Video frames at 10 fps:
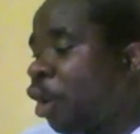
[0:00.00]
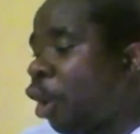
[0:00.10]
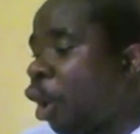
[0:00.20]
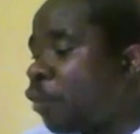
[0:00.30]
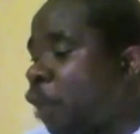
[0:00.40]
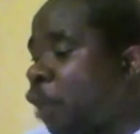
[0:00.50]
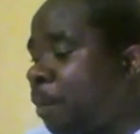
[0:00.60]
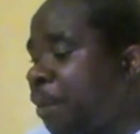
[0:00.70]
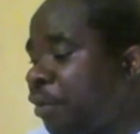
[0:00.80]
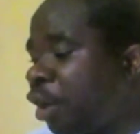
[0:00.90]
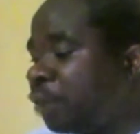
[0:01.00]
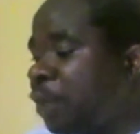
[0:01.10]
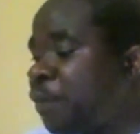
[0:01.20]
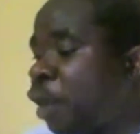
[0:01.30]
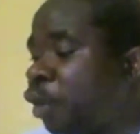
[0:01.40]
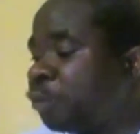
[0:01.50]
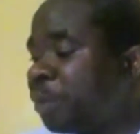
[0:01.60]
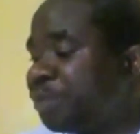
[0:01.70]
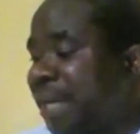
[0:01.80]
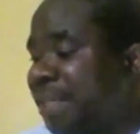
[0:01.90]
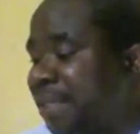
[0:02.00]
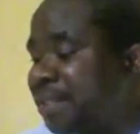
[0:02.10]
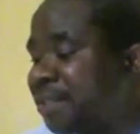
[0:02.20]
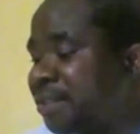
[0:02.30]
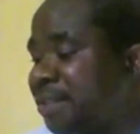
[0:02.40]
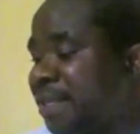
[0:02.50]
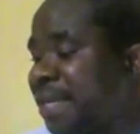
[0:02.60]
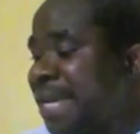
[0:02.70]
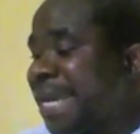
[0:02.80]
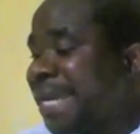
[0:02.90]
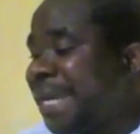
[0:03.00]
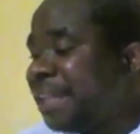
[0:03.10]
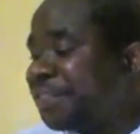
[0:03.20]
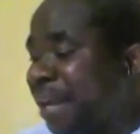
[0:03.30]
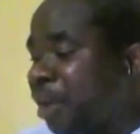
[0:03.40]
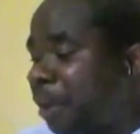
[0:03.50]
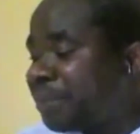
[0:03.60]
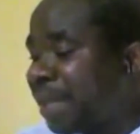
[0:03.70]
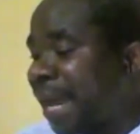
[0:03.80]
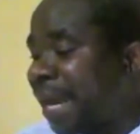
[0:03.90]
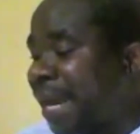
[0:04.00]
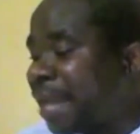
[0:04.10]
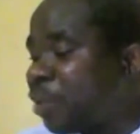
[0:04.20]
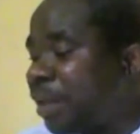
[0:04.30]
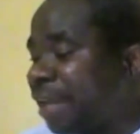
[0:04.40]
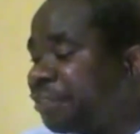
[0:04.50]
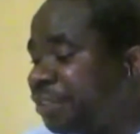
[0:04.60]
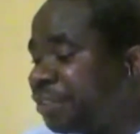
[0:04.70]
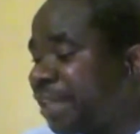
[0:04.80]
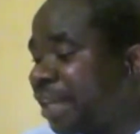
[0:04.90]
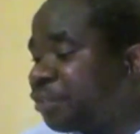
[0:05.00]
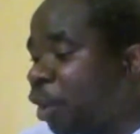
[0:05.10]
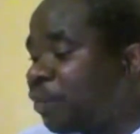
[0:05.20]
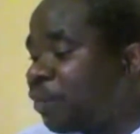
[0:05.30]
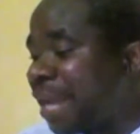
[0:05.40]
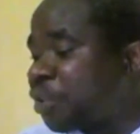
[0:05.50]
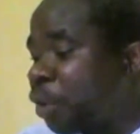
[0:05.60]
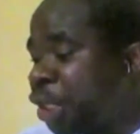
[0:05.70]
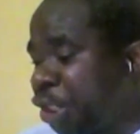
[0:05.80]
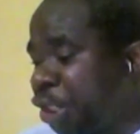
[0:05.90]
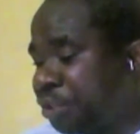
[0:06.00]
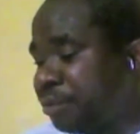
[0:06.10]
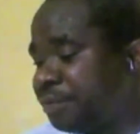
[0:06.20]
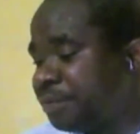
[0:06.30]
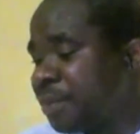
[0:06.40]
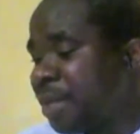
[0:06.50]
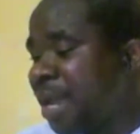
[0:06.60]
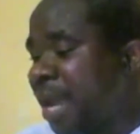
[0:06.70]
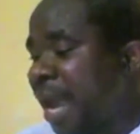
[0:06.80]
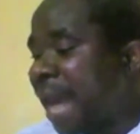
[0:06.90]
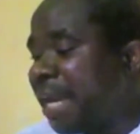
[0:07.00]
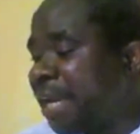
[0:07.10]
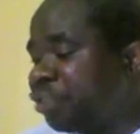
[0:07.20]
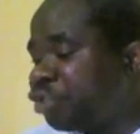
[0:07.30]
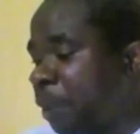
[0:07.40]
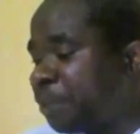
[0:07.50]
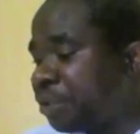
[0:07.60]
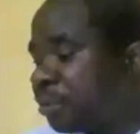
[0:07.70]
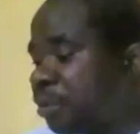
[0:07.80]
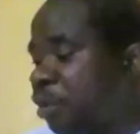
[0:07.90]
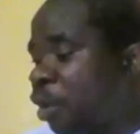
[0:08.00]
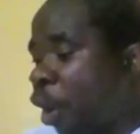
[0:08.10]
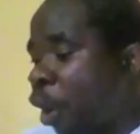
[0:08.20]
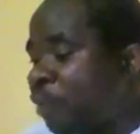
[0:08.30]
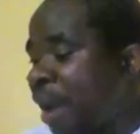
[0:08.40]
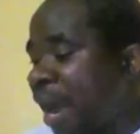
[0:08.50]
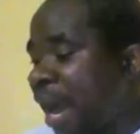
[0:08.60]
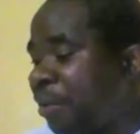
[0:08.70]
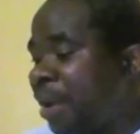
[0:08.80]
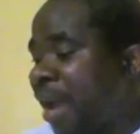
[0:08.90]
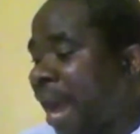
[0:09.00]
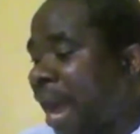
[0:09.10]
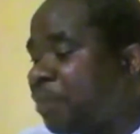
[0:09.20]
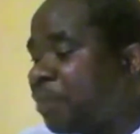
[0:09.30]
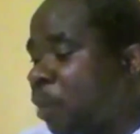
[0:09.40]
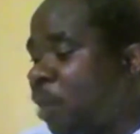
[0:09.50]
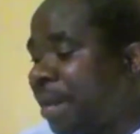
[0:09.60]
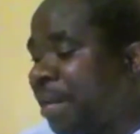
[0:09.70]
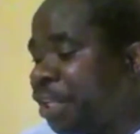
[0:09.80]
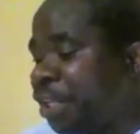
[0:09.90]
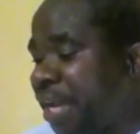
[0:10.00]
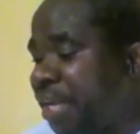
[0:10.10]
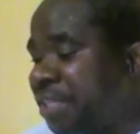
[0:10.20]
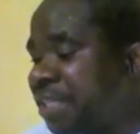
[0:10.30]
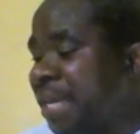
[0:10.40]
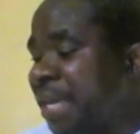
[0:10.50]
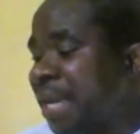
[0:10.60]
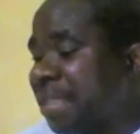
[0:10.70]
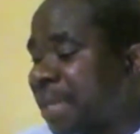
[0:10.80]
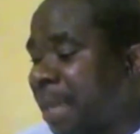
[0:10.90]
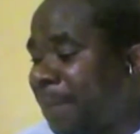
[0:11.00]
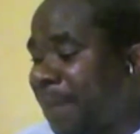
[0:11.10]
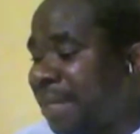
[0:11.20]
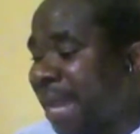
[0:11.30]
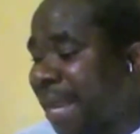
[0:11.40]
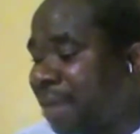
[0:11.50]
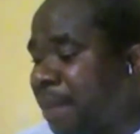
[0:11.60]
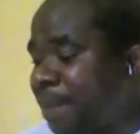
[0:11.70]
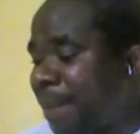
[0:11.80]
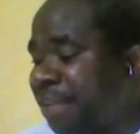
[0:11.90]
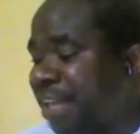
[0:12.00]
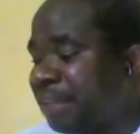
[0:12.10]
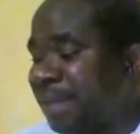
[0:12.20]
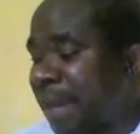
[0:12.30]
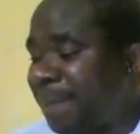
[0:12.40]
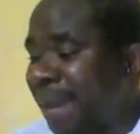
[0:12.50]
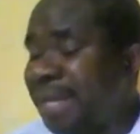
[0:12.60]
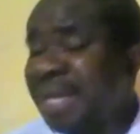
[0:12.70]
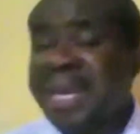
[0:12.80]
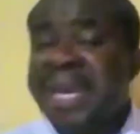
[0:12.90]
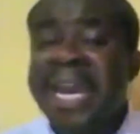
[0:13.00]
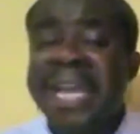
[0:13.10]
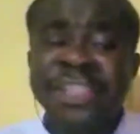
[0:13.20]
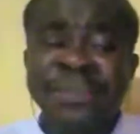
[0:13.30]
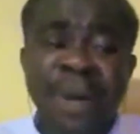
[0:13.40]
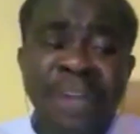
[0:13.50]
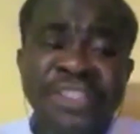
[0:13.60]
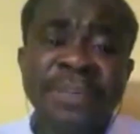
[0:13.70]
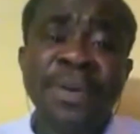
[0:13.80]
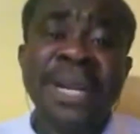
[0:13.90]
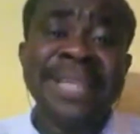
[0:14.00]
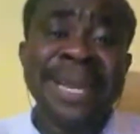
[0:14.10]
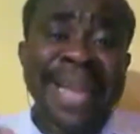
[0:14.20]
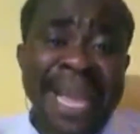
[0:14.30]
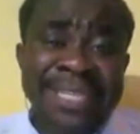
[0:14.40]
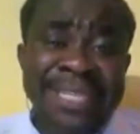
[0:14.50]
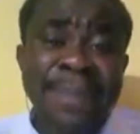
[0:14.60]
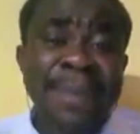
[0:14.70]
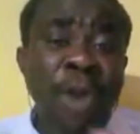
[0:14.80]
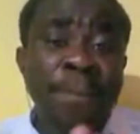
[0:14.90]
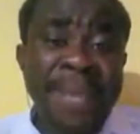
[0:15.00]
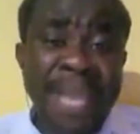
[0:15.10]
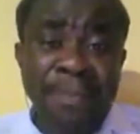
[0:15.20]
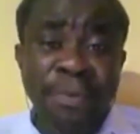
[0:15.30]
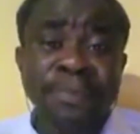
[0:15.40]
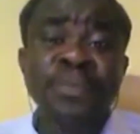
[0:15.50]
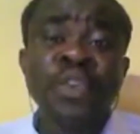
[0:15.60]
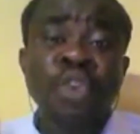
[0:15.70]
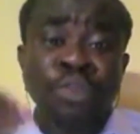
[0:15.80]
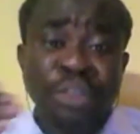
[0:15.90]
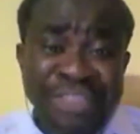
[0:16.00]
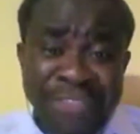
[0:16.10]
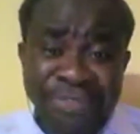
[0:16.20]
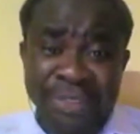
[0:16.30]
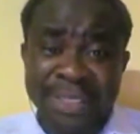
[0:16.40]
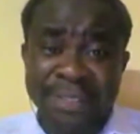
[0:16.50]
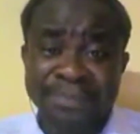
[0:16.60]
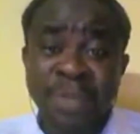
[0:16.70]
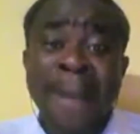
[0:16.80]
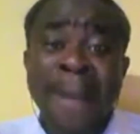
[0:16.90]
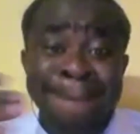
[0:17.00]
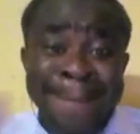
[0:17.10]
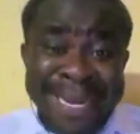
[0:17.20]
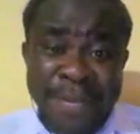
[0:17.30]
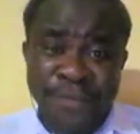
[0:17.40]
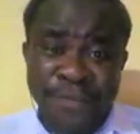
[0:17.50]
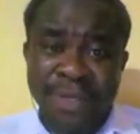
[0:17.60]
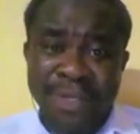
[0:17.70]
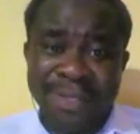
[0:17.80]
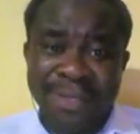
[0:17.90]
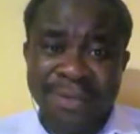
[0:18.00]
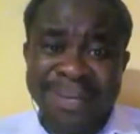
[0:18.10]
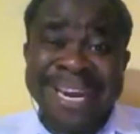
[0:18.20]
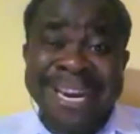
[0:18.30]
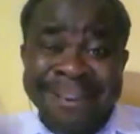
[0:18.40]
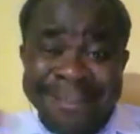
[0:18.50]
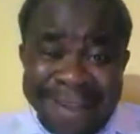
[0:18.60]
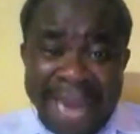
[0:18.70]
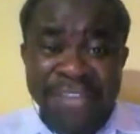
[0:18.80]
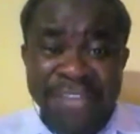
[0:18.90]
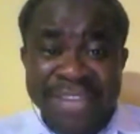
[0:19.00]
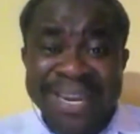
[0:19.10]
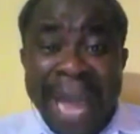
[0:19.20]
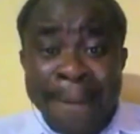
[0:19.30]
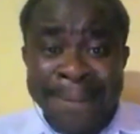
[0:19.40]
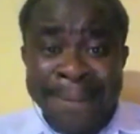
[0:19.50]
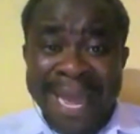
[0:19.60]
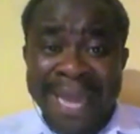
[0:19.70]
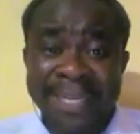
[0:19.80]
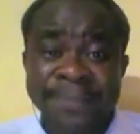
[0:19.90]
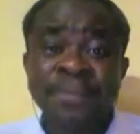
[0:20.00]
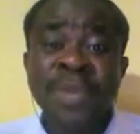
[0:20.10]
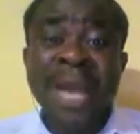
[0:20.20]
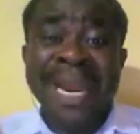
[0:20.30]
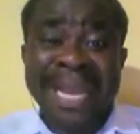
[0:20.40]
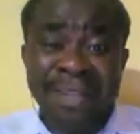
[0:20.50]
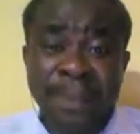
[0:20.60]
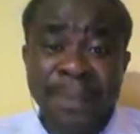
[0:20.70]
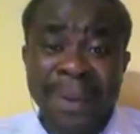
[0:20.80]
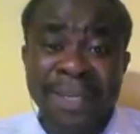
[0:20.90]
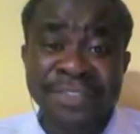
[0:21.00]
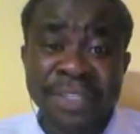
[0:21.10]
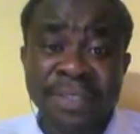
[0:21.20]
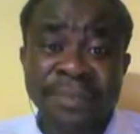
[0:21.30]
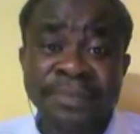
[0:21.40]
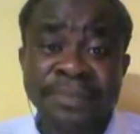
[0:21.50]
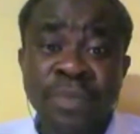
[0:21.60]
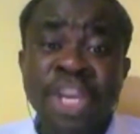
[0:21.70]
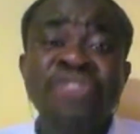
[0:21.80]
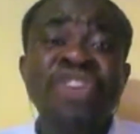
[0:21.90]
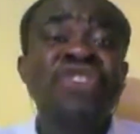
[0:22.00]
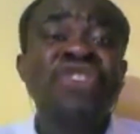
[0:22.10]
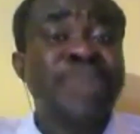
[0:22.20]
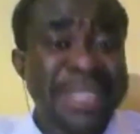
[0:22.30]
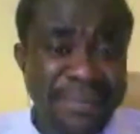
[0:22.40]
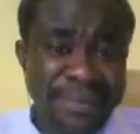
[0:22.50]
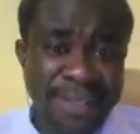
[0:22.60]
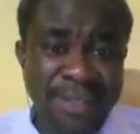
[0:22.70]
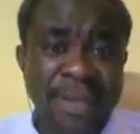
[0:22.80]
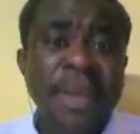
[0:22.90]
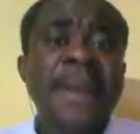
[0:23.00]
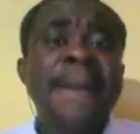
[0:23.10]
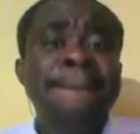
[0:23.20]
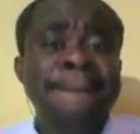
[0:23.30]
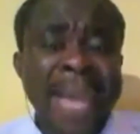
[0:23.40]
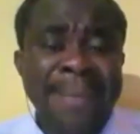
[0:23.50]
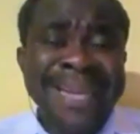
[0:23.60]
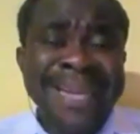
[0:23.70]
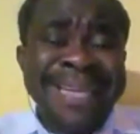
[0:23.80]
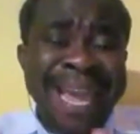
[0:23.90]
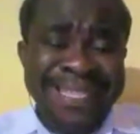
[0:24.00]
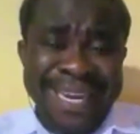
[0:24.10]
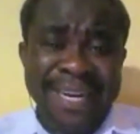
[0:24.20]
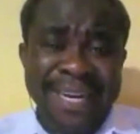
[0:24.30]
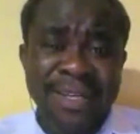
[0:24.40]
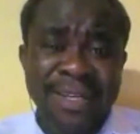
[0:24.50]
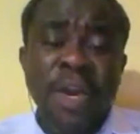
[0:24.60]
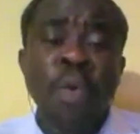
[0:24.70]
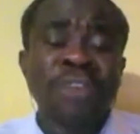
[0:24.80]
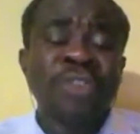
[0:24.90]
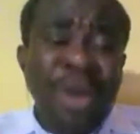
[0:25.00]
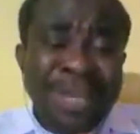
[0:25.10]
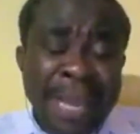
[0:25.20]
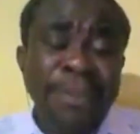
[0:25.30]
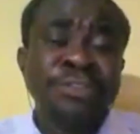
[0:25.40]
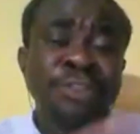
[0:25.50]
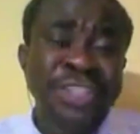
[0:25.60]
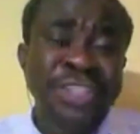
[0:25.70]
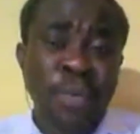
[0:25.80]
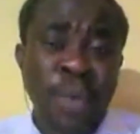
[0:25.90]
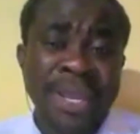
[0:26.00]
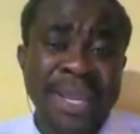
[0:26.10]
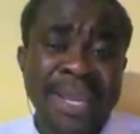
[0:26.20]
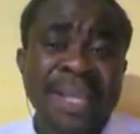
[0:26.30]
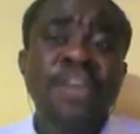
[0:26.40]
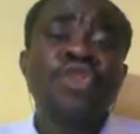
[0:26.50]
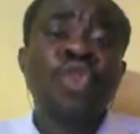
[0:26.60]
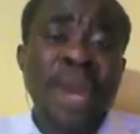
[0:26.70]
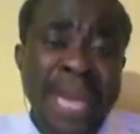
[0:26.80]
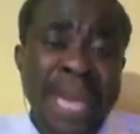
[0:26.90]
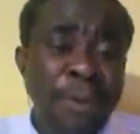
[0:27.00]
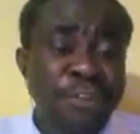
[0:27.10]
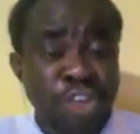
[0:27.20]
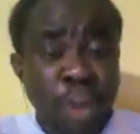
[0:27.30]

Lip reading: or for periods before those presented, the circumstance that led to the existence of that condition and a description of how and from when the change in the accounting policy has been applied. It is possible that an entity may not be able to successfully, meaningfully, realistically apply an accounting policy retrospectively. Maybe data was not kept in such a way to enable such